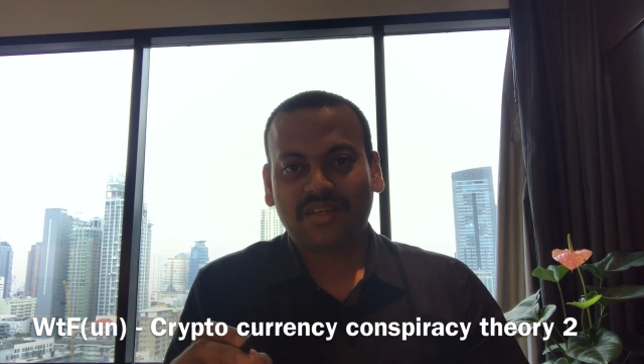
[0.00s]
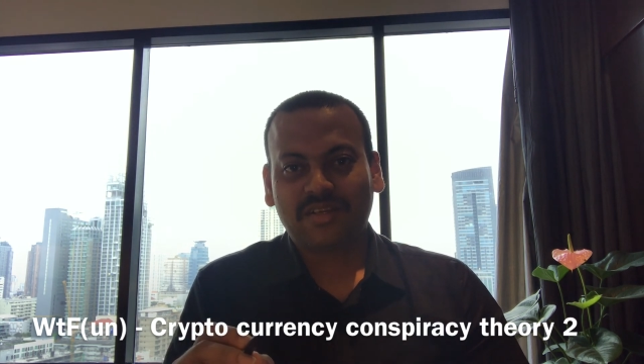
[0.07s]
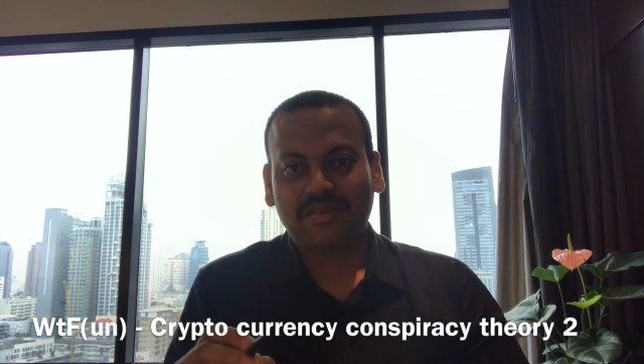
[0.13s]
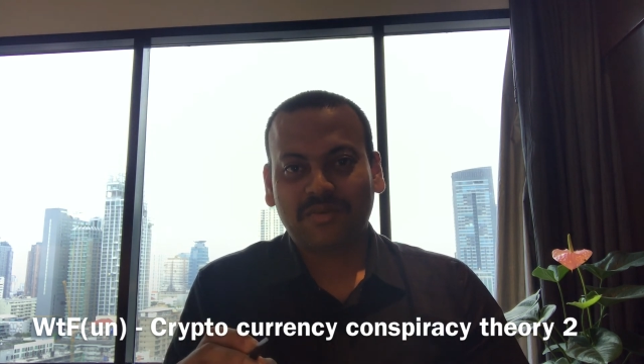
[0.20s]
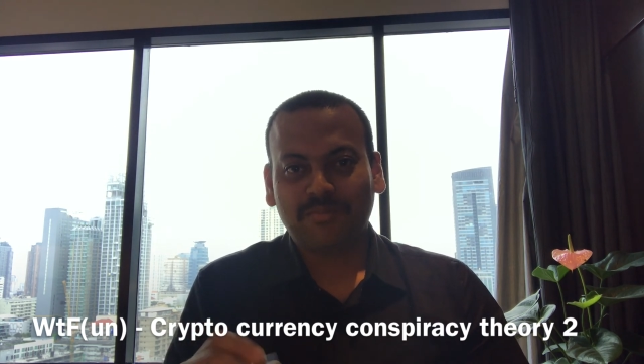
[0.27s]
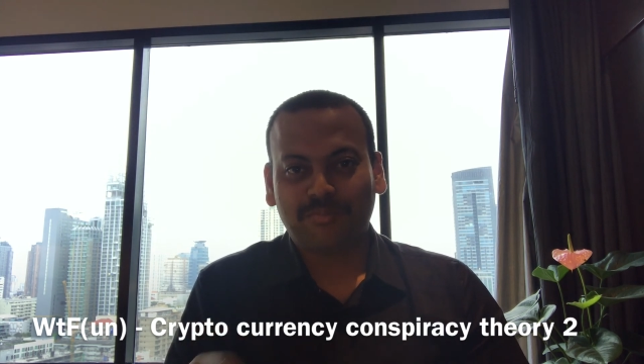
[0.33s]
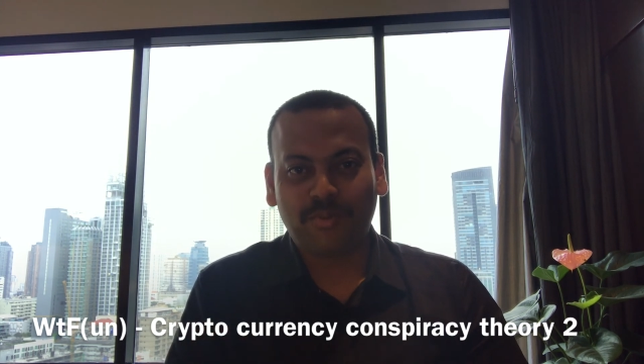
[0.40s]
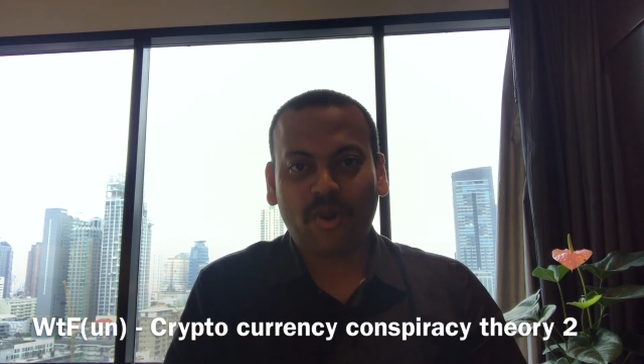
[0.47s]

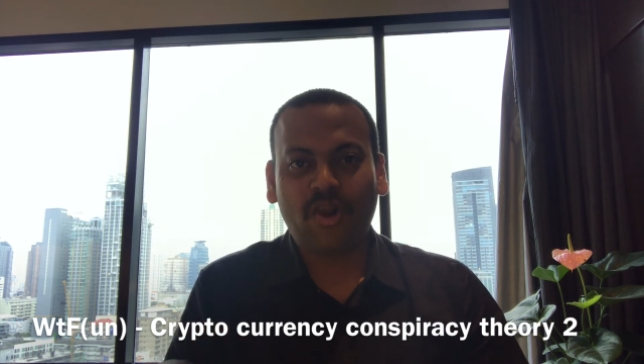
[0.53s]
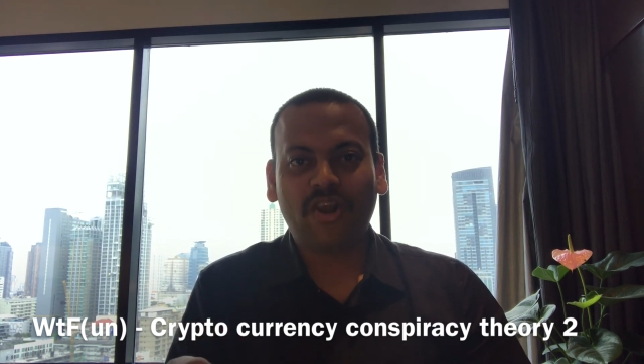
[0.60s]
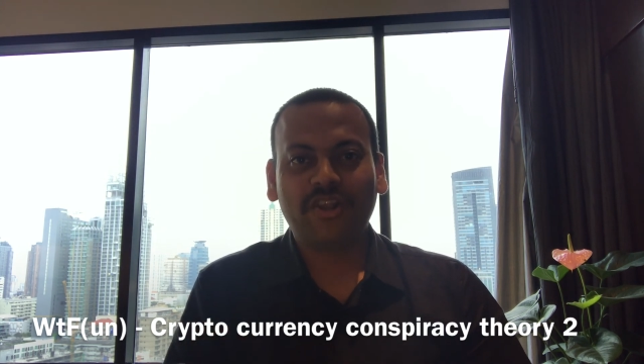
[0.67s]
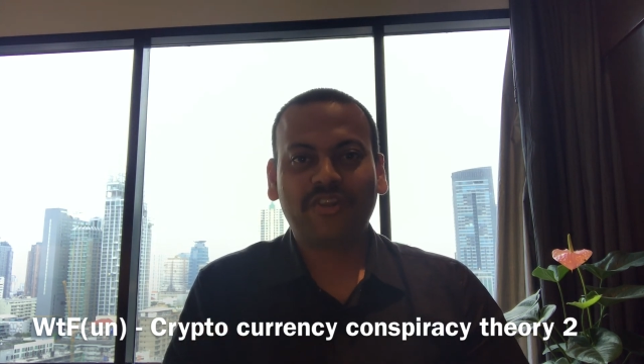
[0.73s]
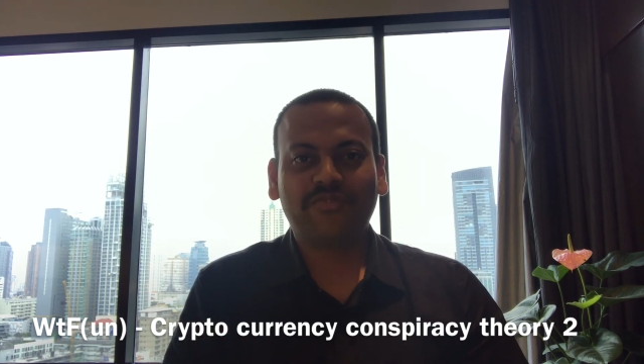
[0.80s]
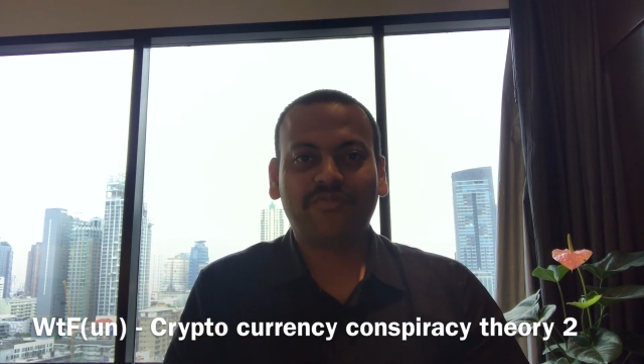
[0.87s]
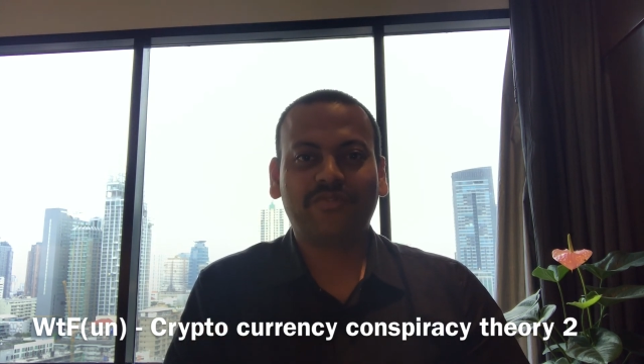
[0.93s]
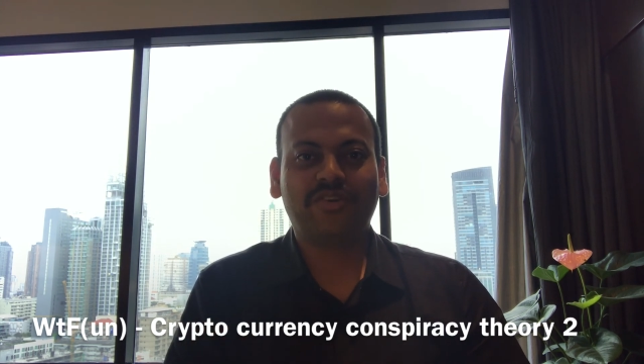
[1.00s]

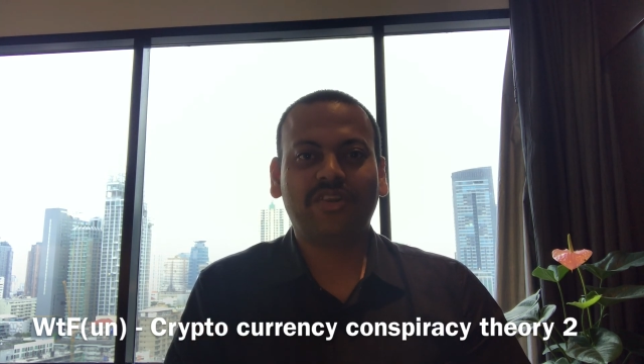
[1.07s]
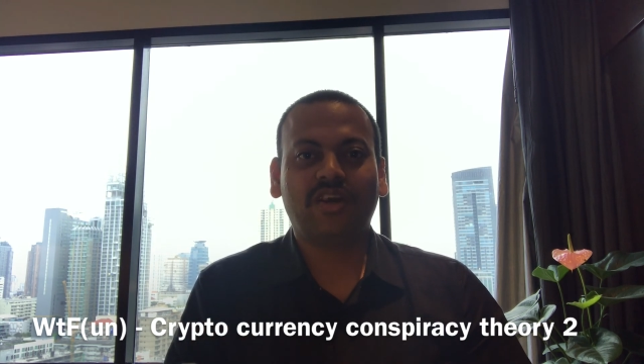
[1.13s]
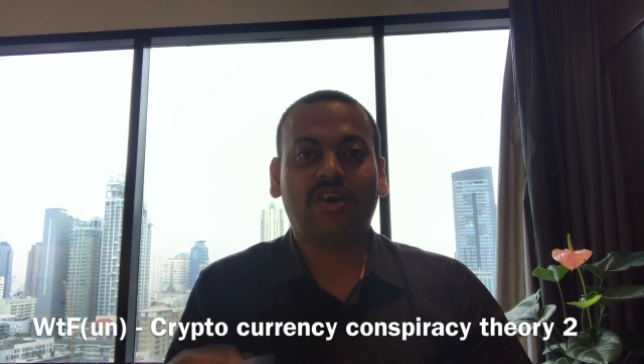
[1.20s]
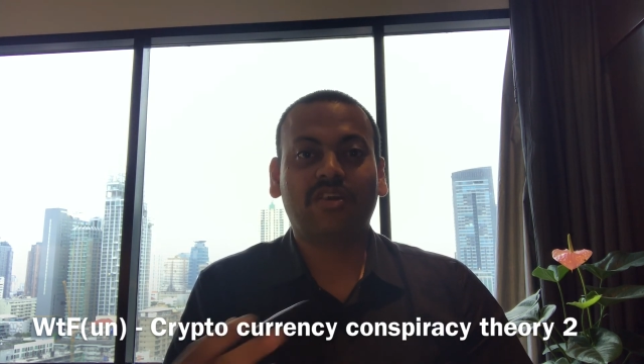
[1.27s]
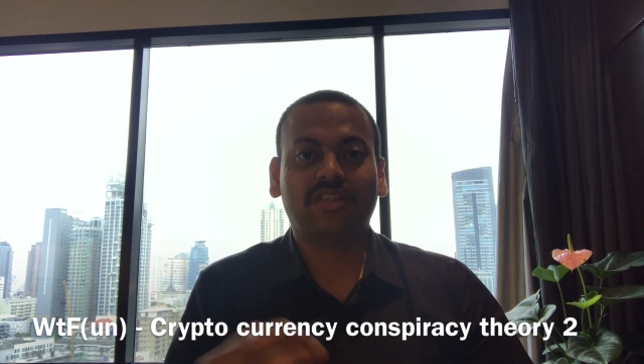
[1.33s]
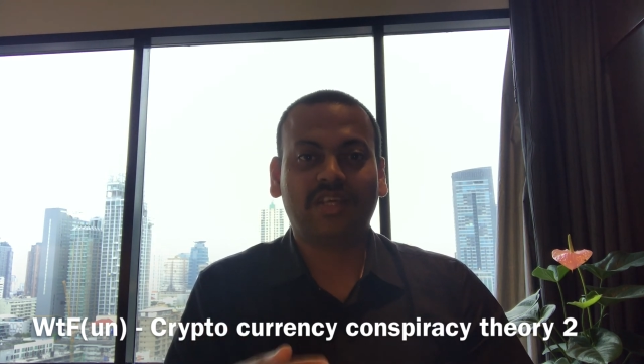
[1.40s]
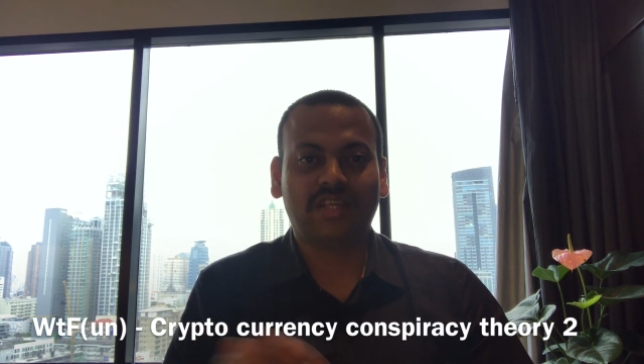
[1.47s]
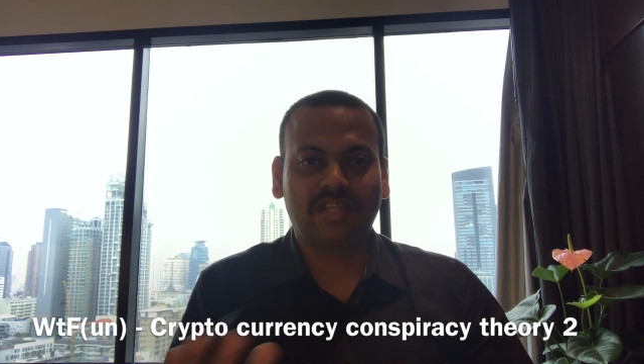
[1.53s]
bot would,
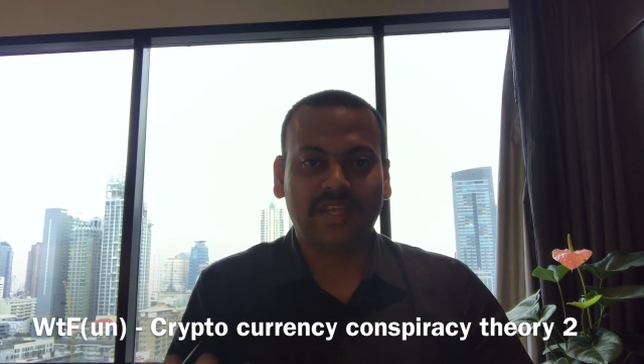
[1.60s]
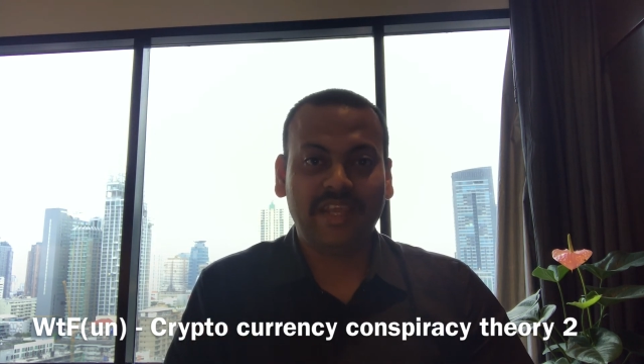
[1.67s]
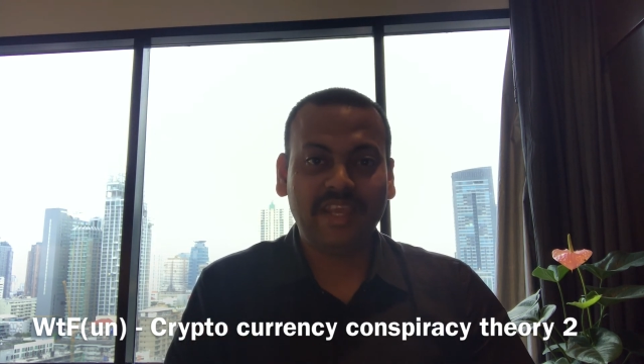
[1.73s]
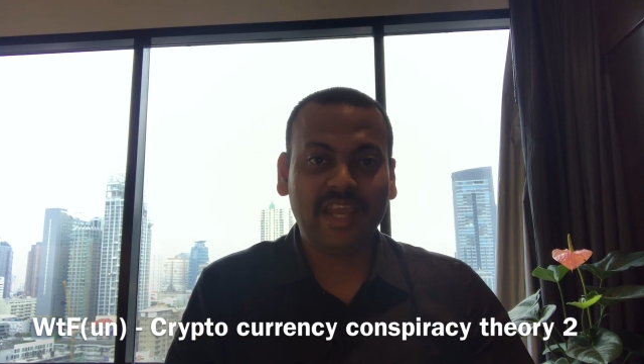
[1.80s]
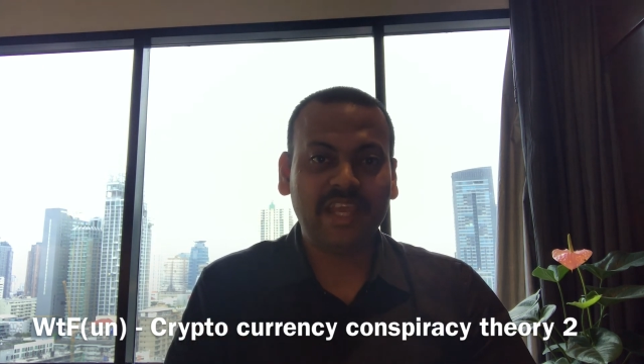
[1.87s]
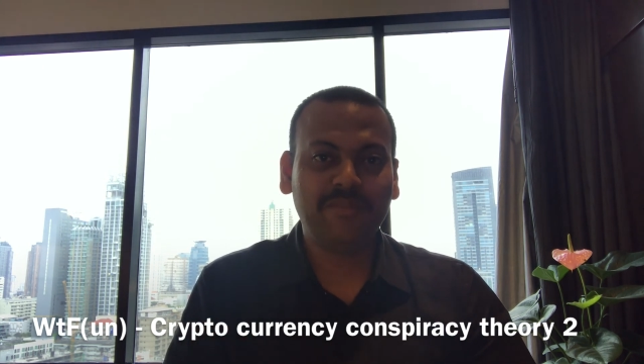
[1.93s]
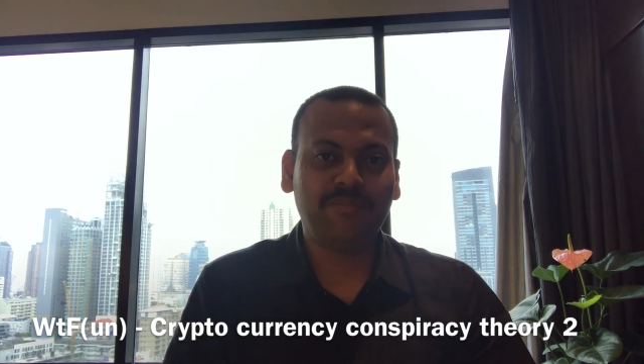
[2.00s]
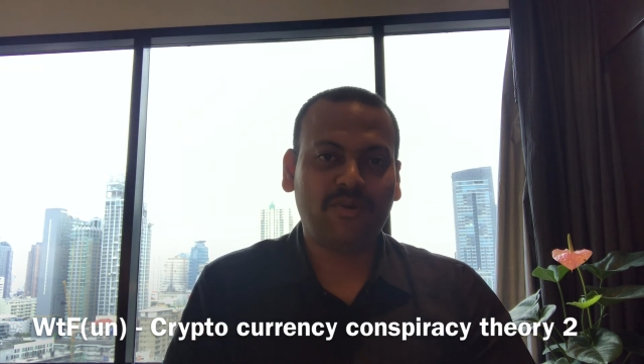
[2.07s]
or the
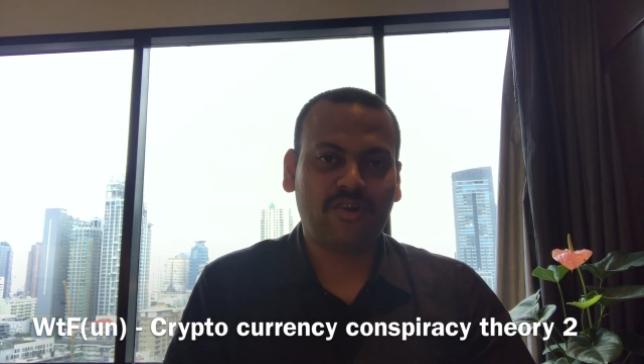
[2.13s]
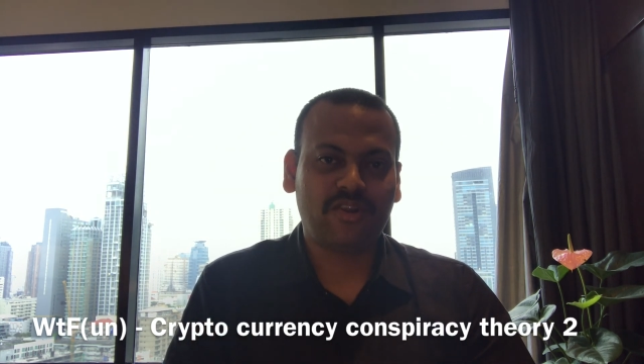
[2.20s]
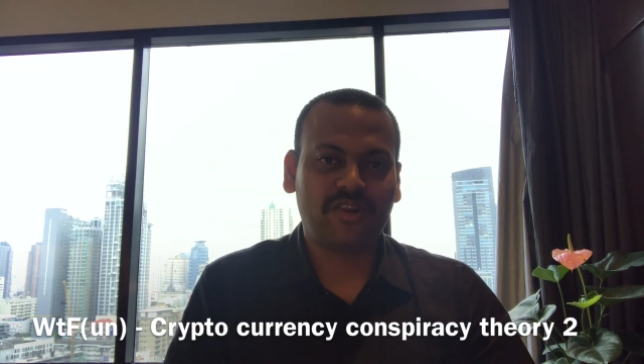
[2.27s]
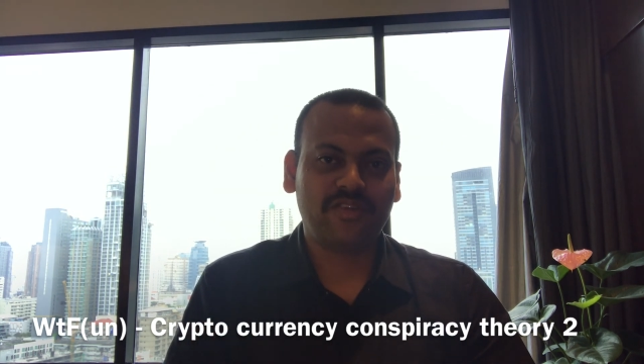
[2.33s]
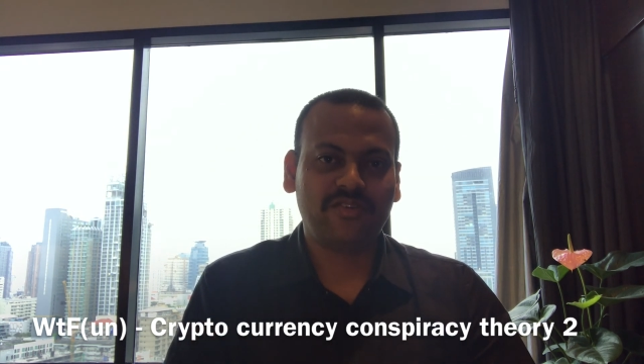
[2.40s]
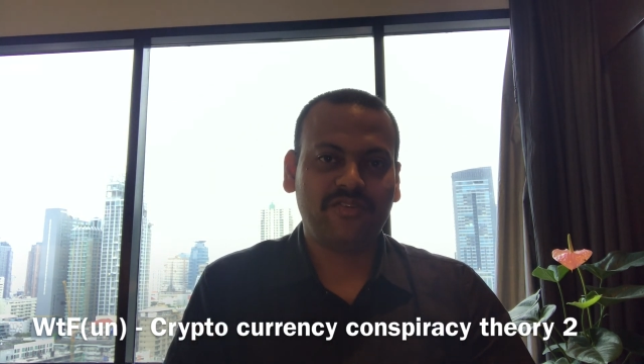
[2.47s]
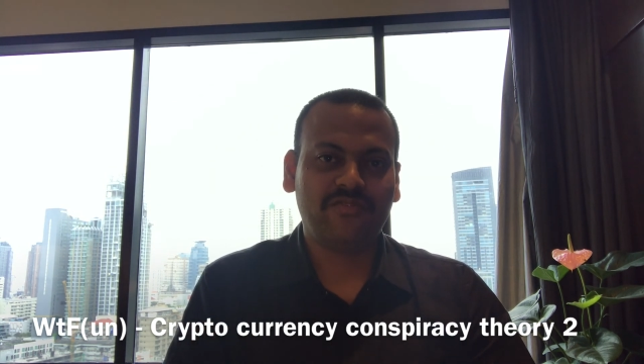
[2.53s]
AI bot